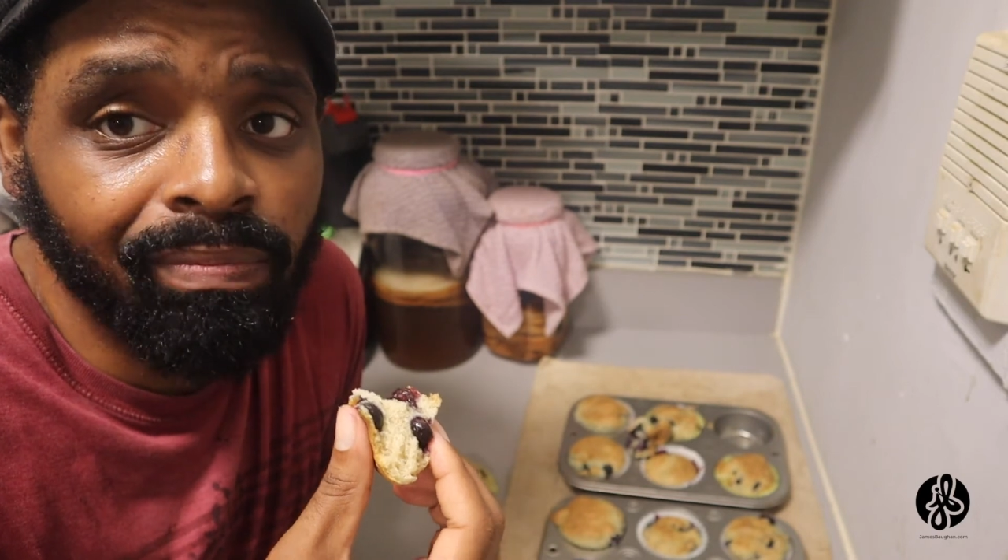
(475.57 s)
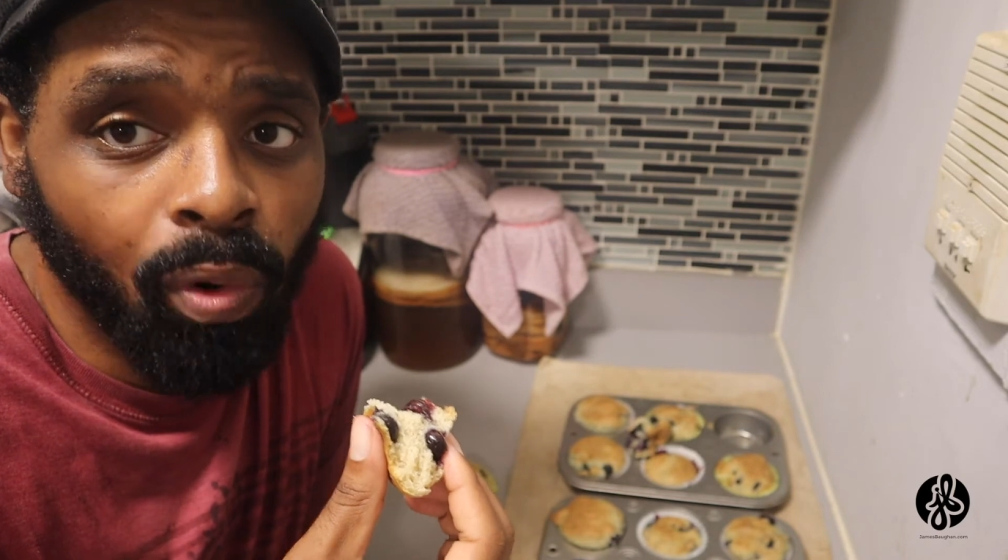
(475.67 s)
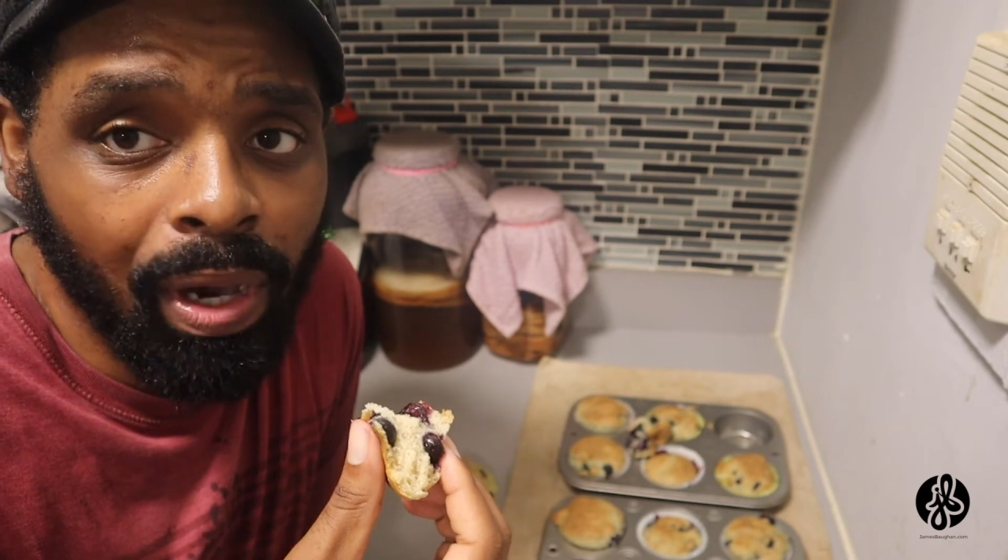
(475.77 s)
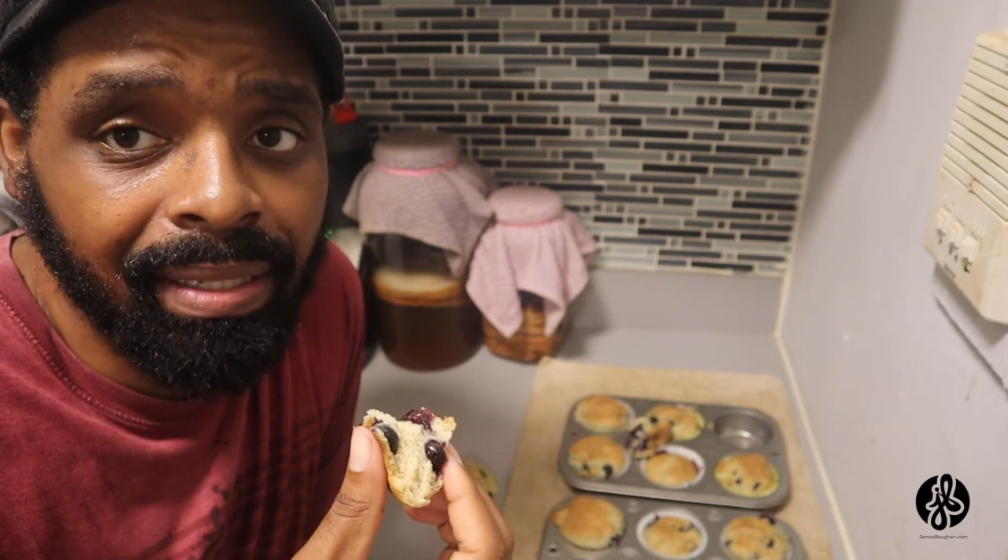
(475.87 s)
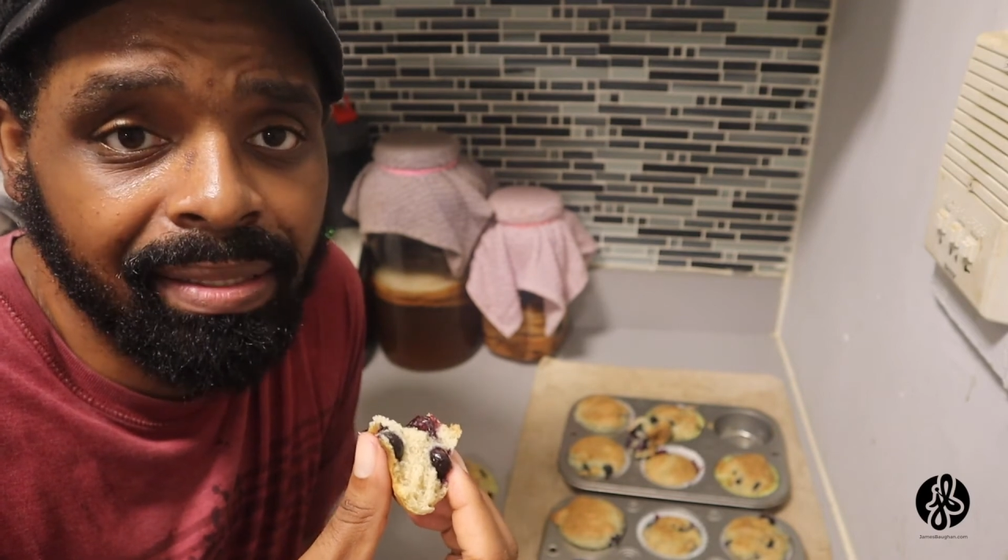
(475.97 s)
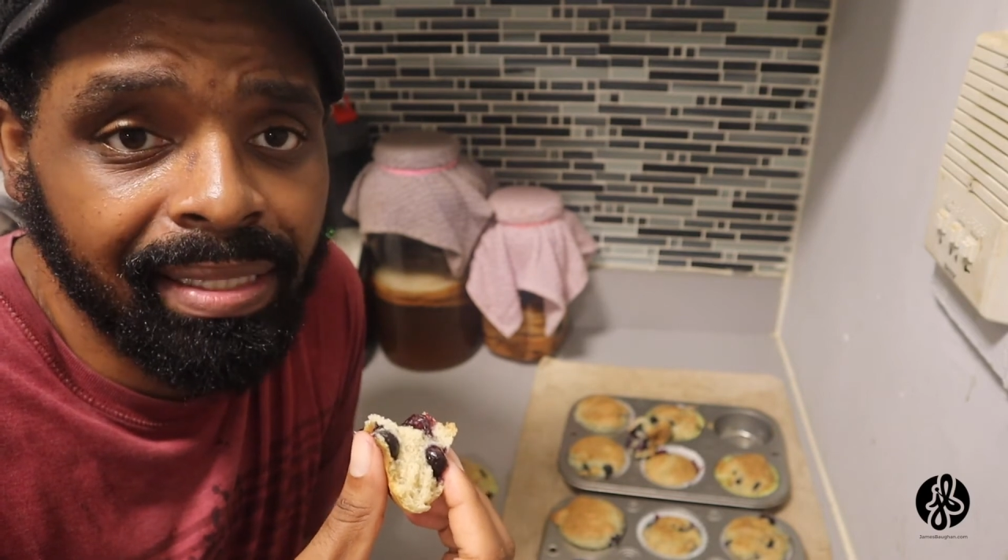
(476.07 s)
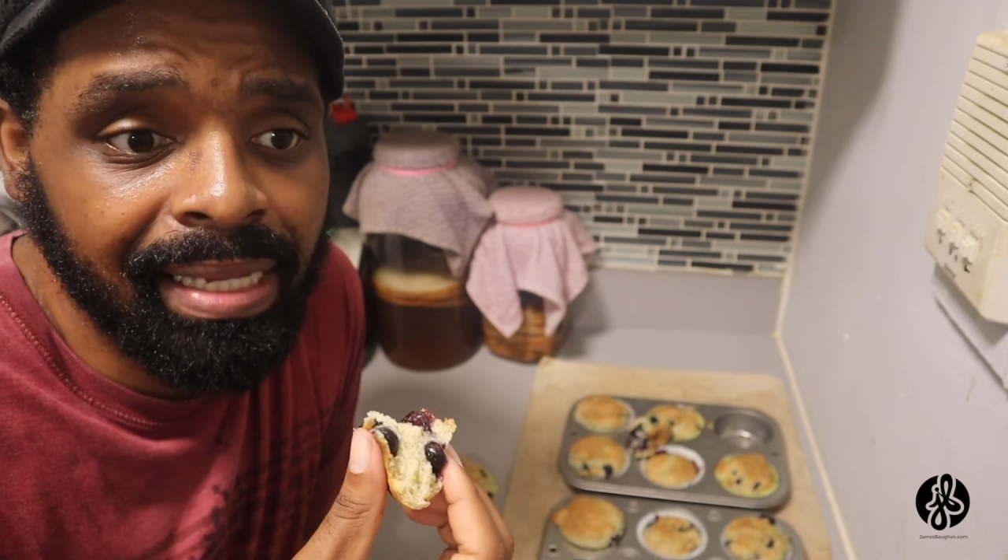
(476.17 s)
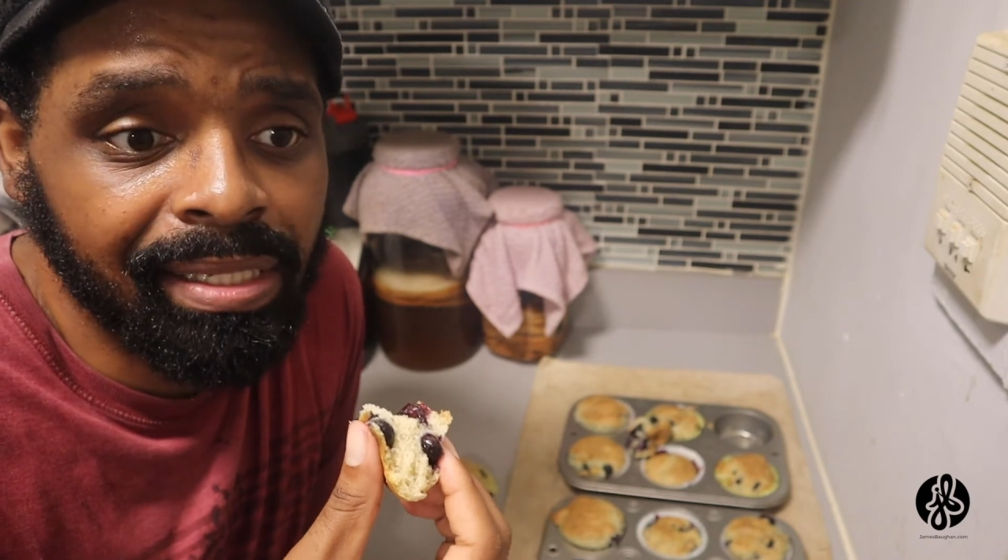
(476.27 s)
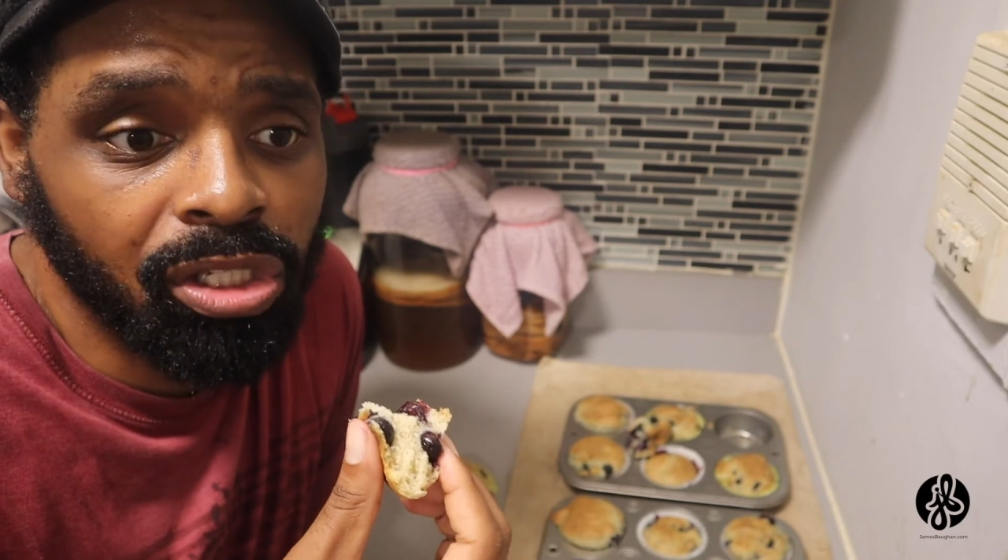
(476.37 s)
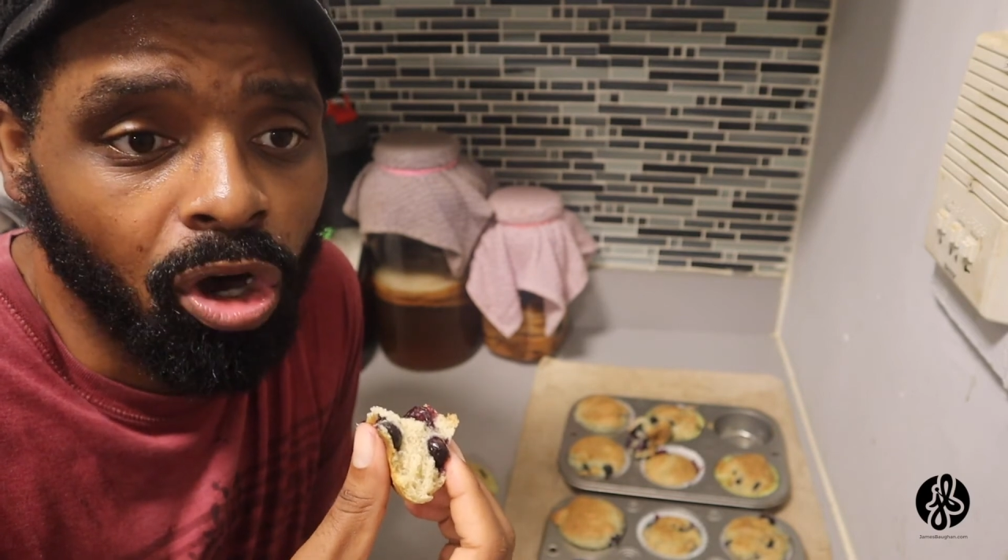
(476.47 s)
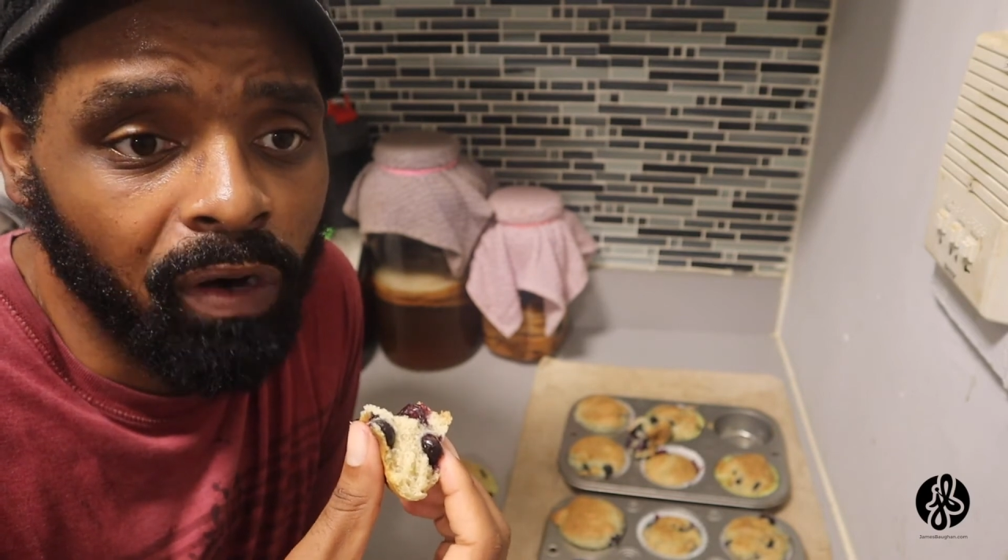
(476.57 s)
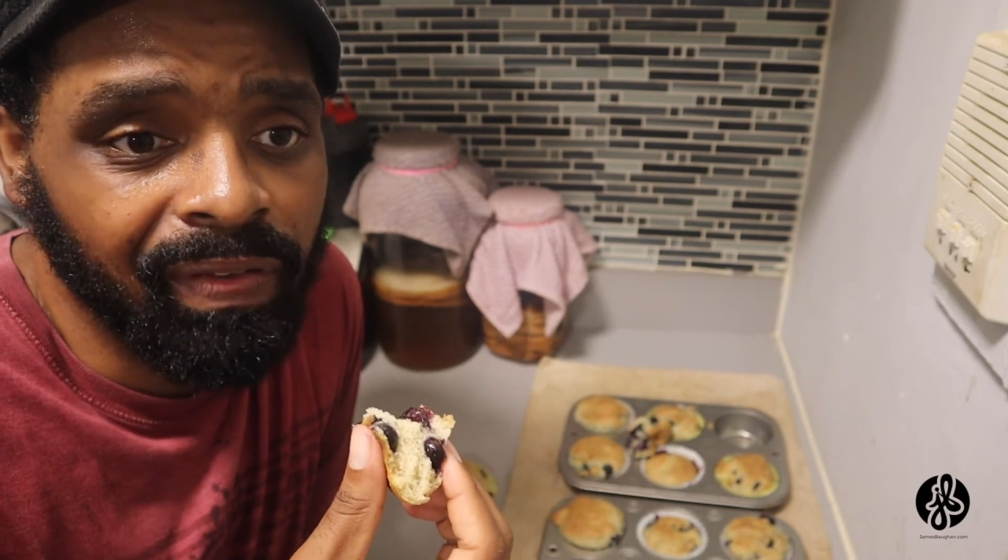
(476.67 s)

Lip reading: moist, it's soft.